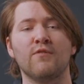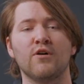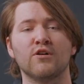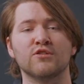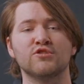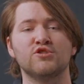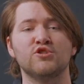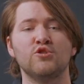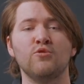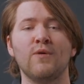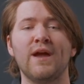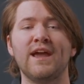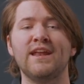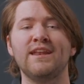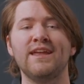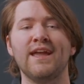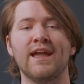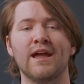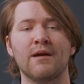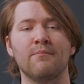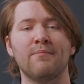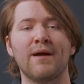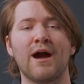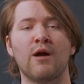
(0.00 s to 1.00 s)
our 280
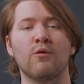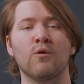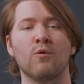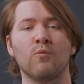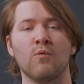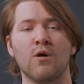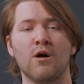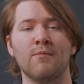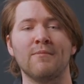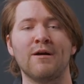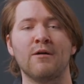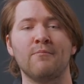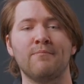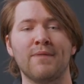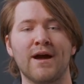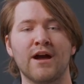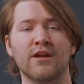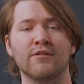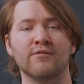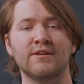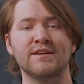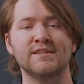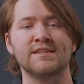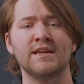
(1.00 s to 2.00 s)
amp hour wall mount
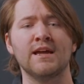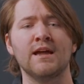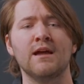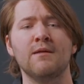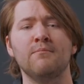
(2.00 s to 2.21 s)
batteries,